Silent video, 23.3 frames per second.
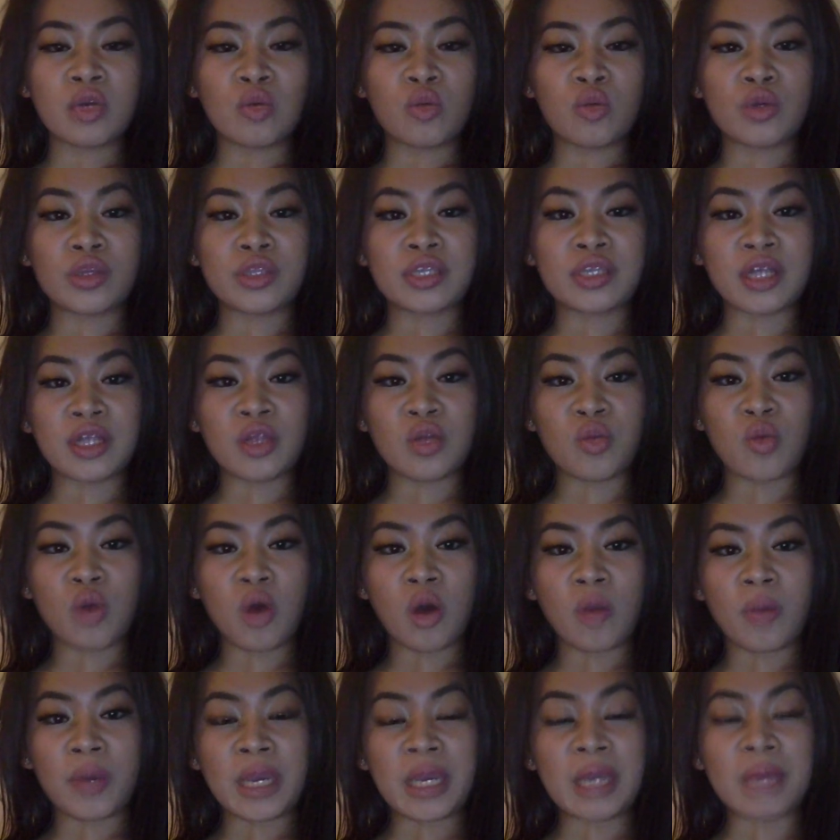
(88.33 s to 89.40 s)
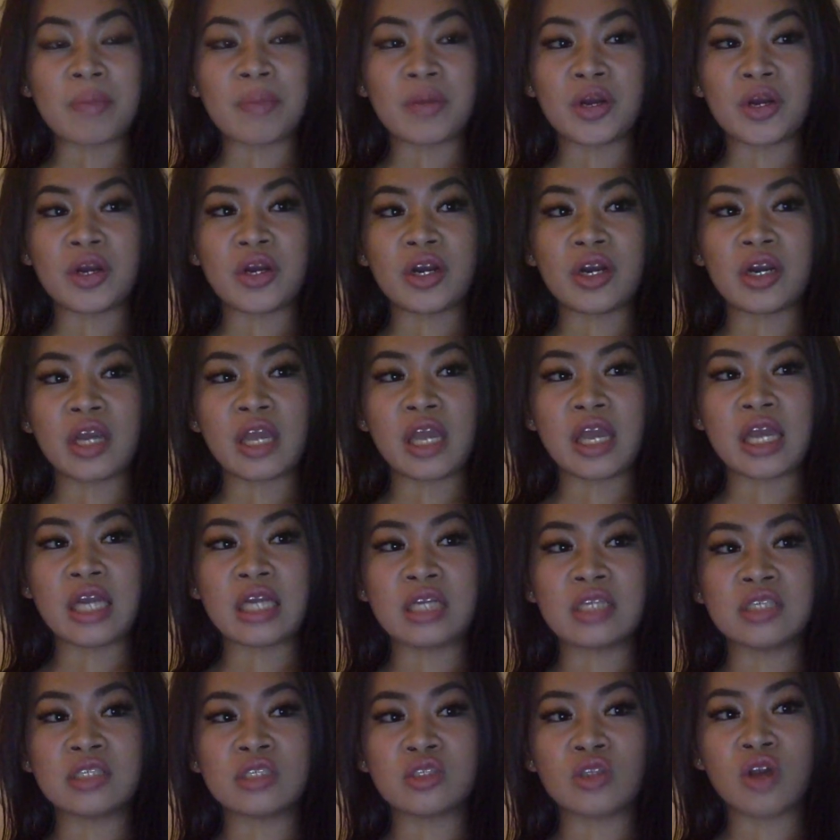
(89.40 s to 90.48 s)
with yellow wallpaper and
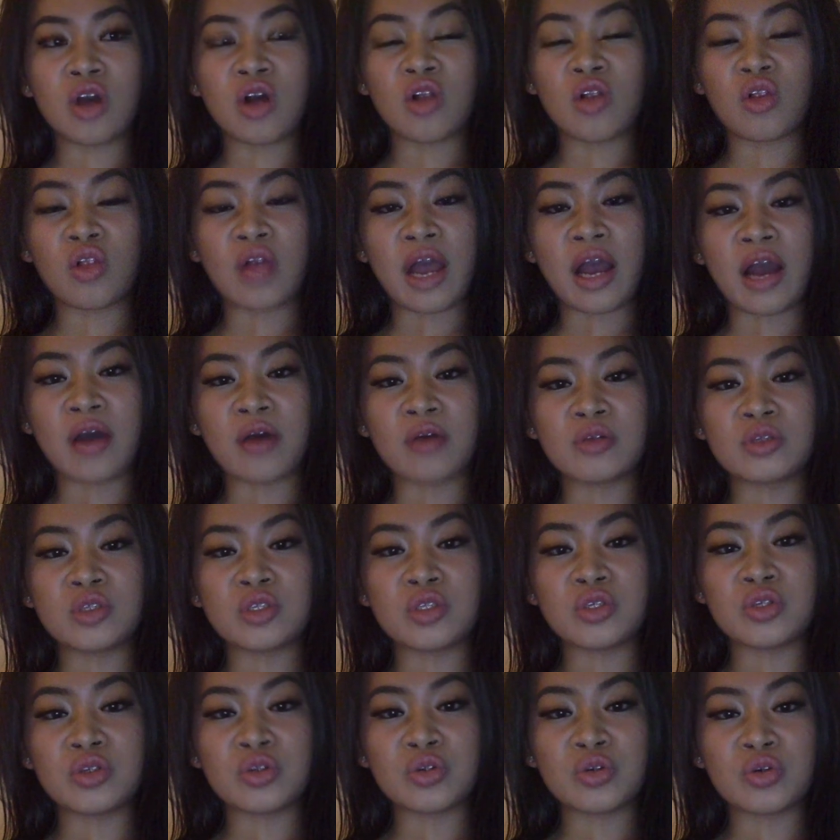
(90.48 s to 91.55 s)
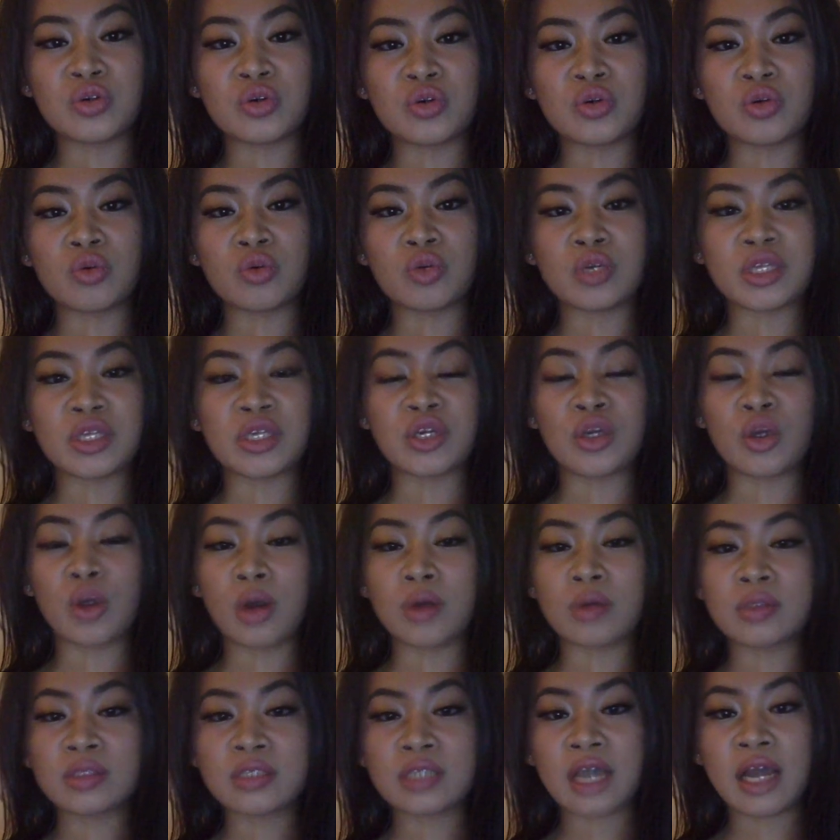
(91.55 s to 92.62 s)
is not allowed to really go
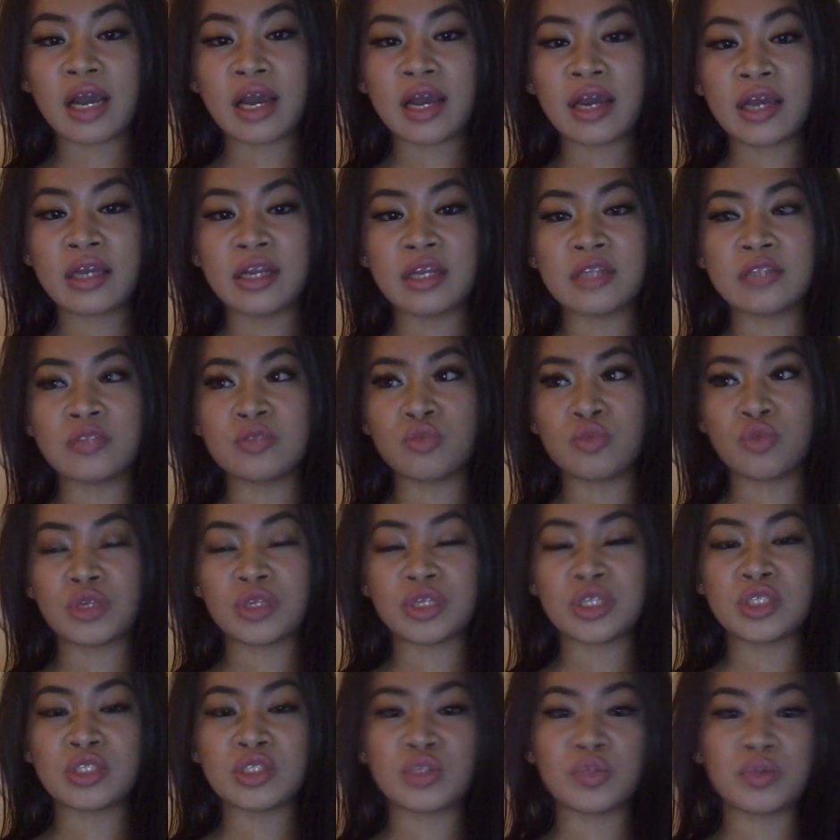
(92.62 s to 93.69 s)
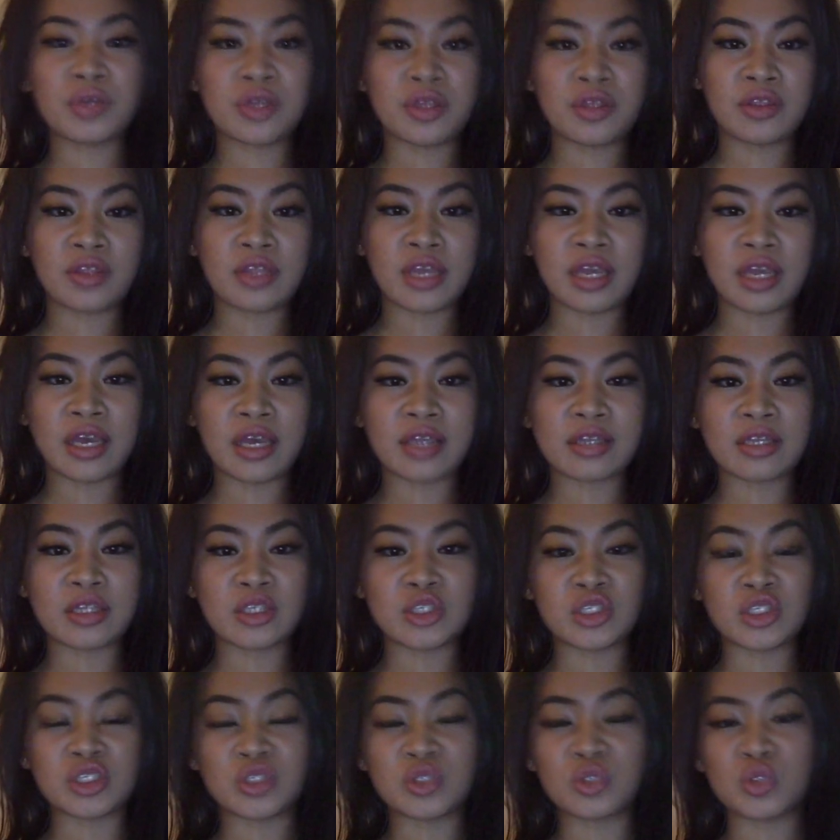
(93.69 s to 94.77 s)
outside and really do anything that
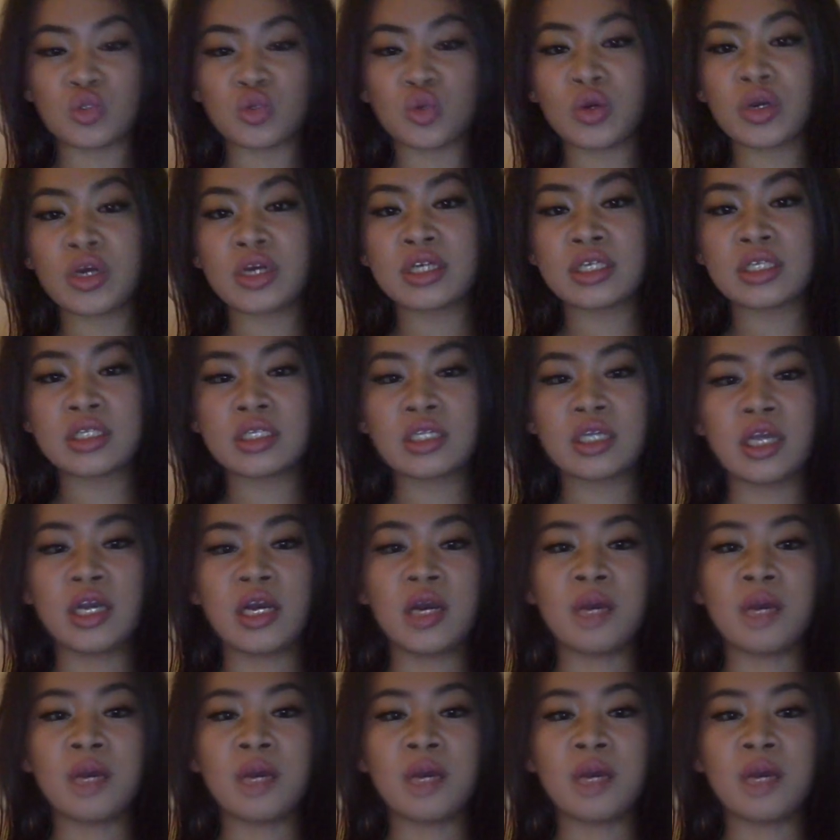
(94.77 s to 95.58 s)
she enjoys